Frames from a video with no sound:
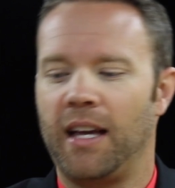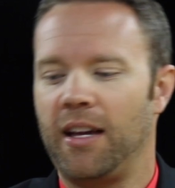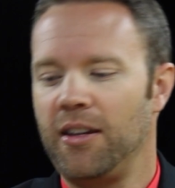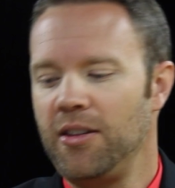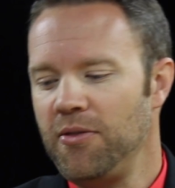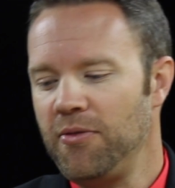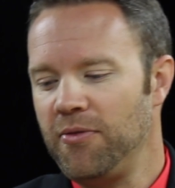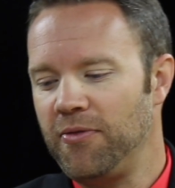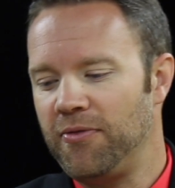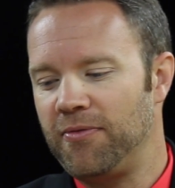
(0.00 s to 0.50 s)
How
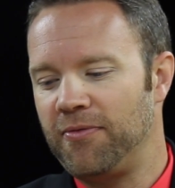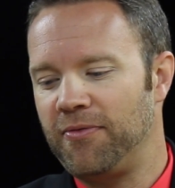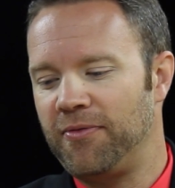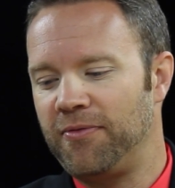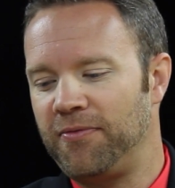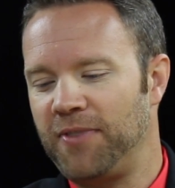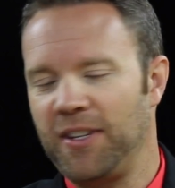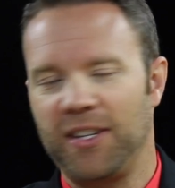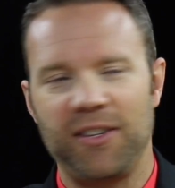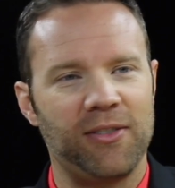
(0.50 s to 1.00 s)
do you
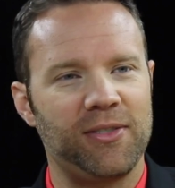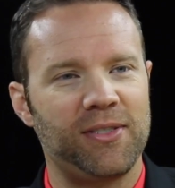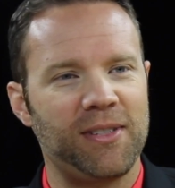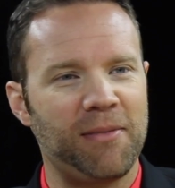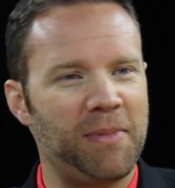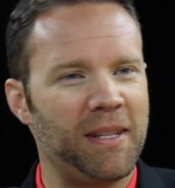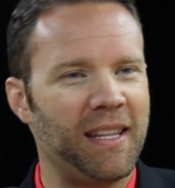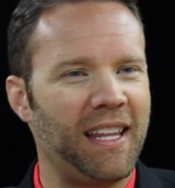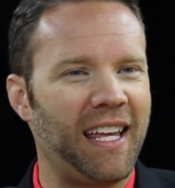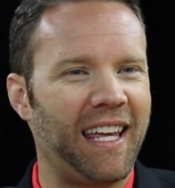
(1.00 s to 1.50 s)
figure
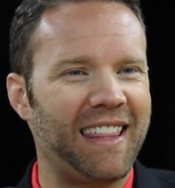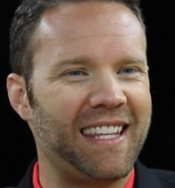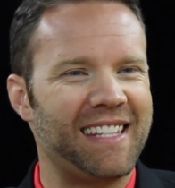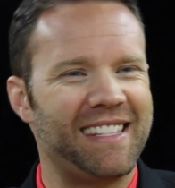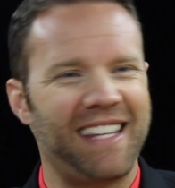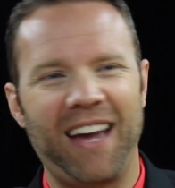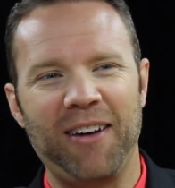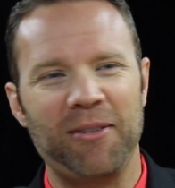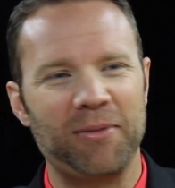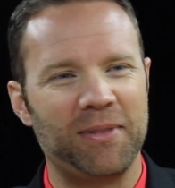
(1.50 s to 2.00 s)
something like
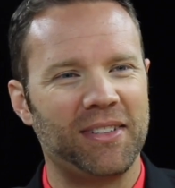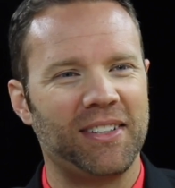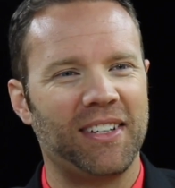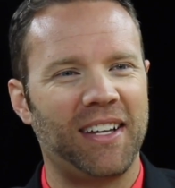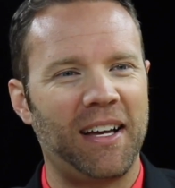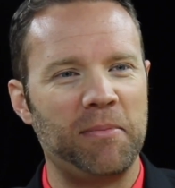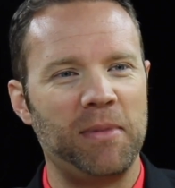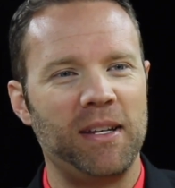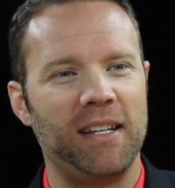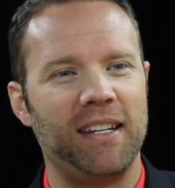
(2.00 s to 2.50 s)
this out?
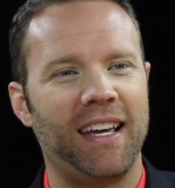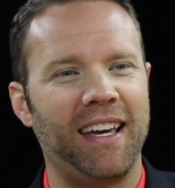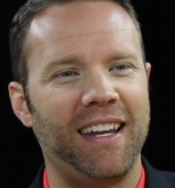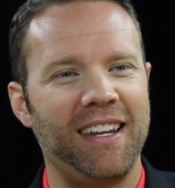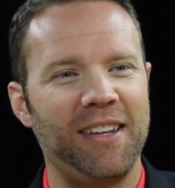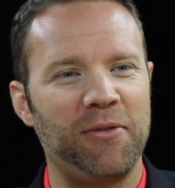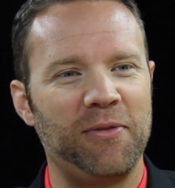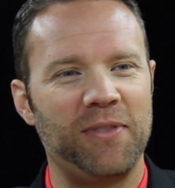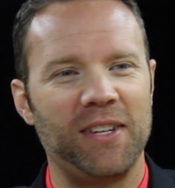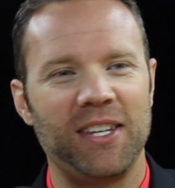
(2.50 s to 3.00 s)
I mean, how
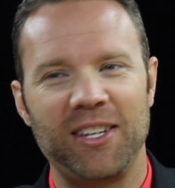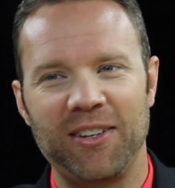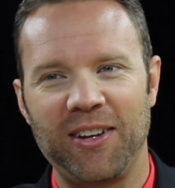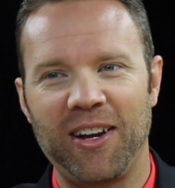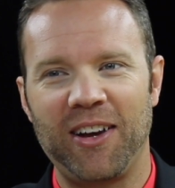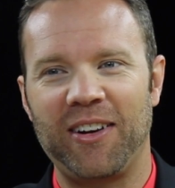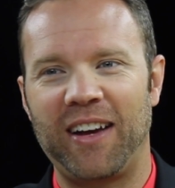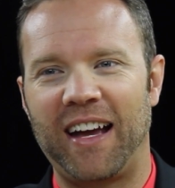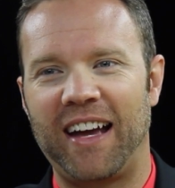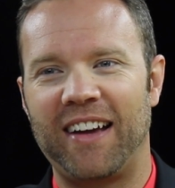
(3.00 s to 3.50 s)
do you figure
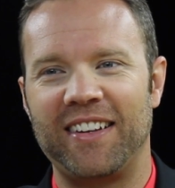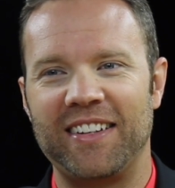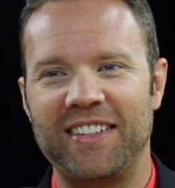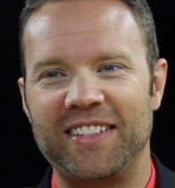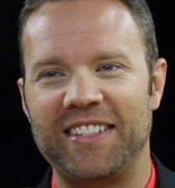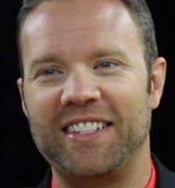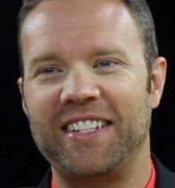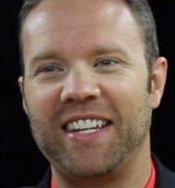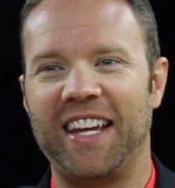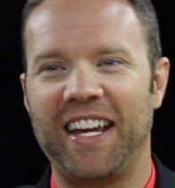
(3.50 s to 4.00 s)
out how to
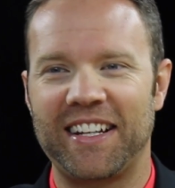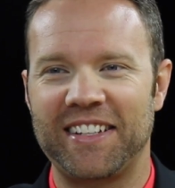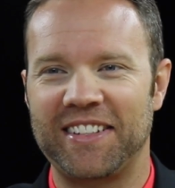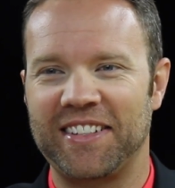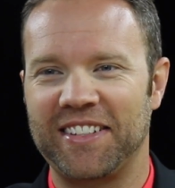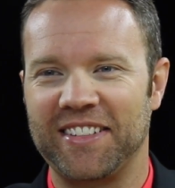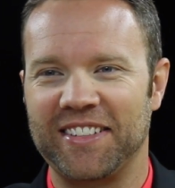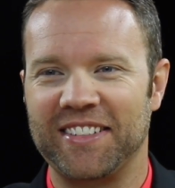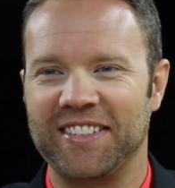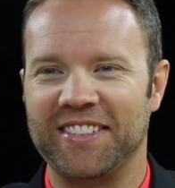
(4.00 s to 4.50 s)

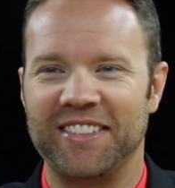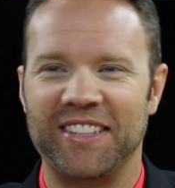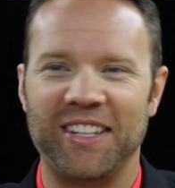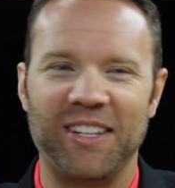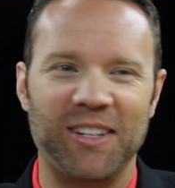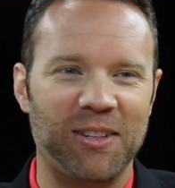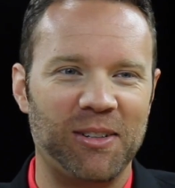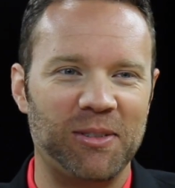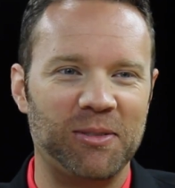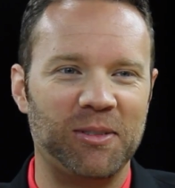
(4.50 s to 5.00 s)
detect,
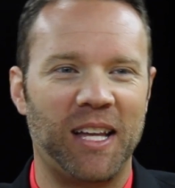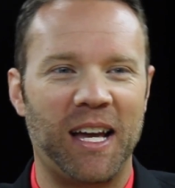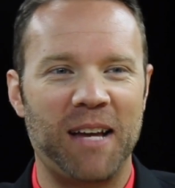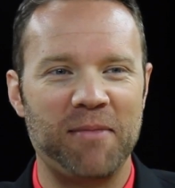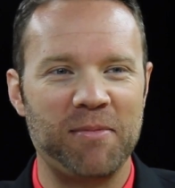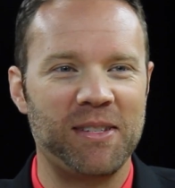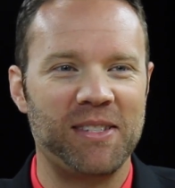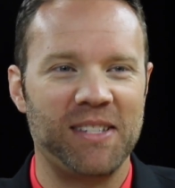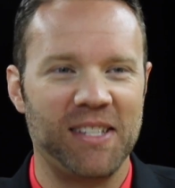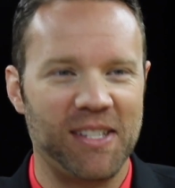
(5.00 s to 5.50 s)
you know,
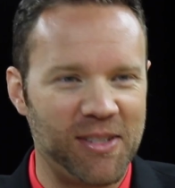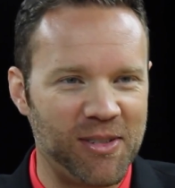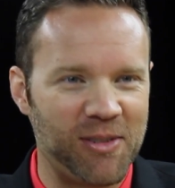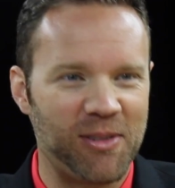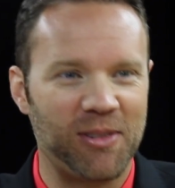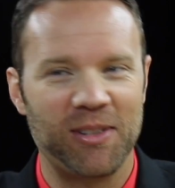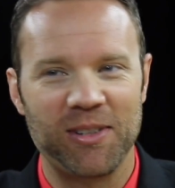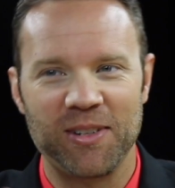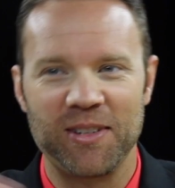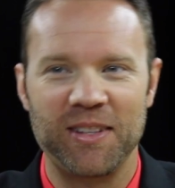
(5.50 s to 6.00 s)
Lyme disease
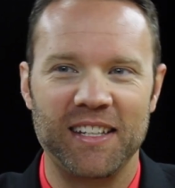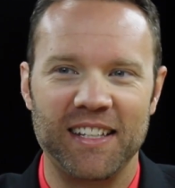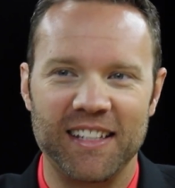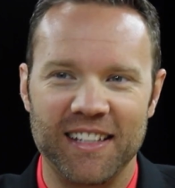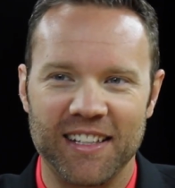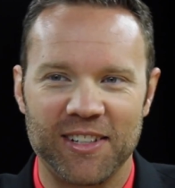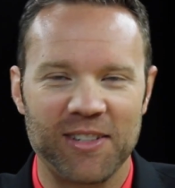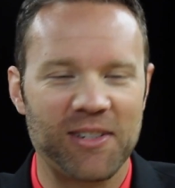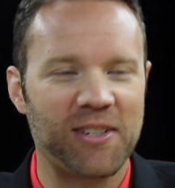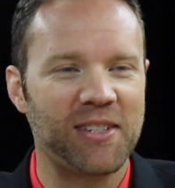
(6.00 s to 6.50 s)
earlier
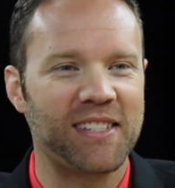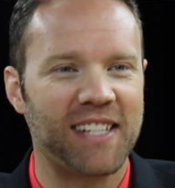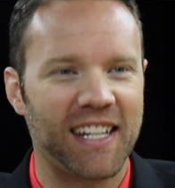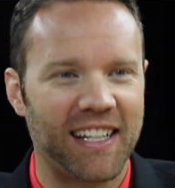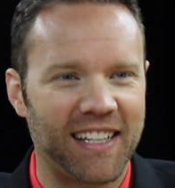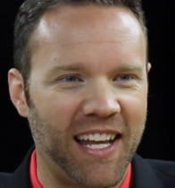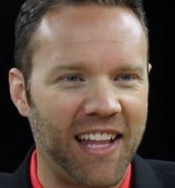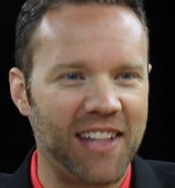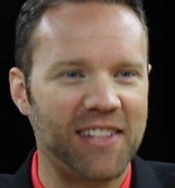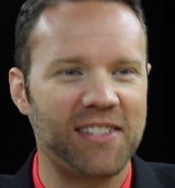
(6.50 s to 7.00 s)
than the current
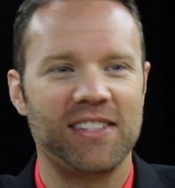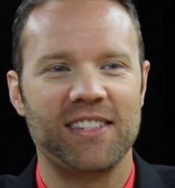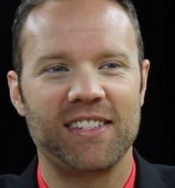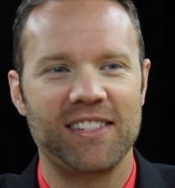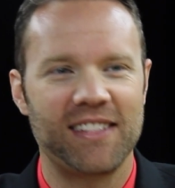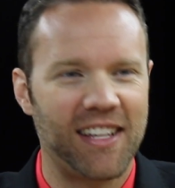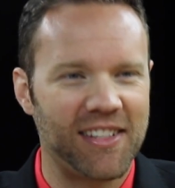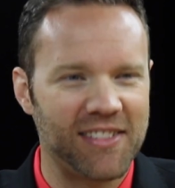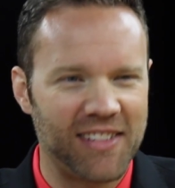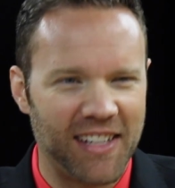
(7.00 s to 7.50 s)
technologies? It
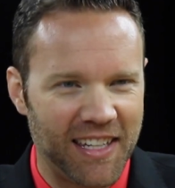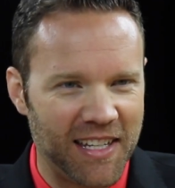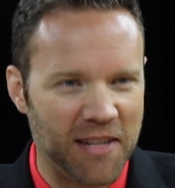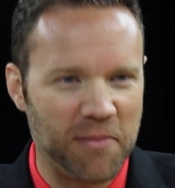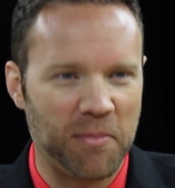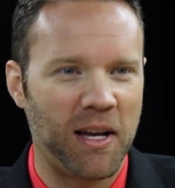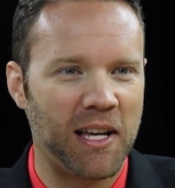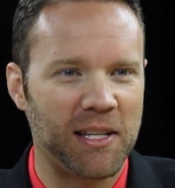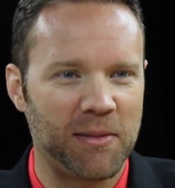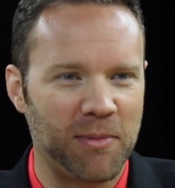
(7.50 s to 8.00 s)
sounds like an
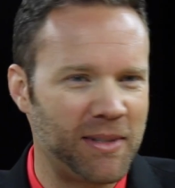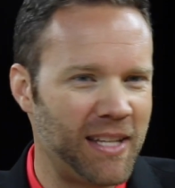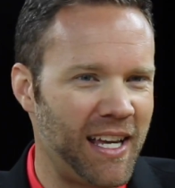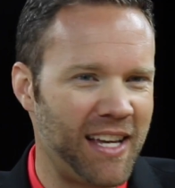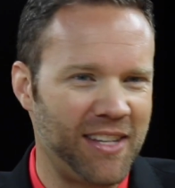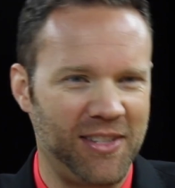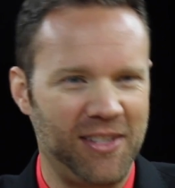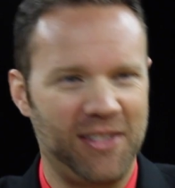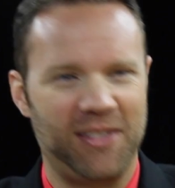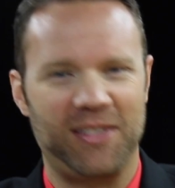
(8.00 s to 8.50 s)
impossible task.